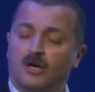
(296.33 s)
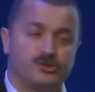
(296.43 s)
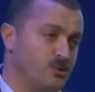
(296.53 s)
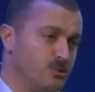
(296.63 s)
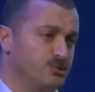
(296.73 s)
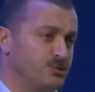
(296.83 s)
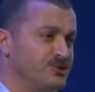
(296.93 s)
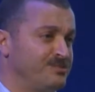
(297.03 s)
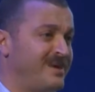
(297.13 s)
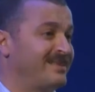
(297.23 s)

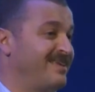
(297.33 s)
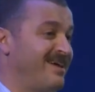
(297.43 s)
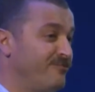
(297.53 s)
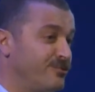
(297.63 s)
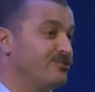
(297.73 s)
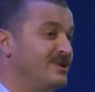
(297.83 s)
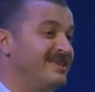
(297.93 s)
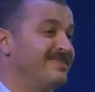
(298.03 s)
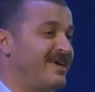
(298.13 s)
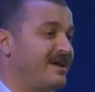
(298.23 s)
solutions, but
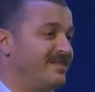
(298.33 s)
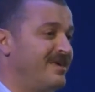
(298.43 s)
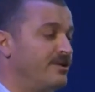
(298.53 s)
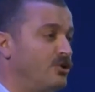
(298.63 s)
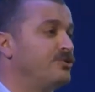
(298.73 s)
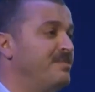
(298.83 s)
unfortunately they are not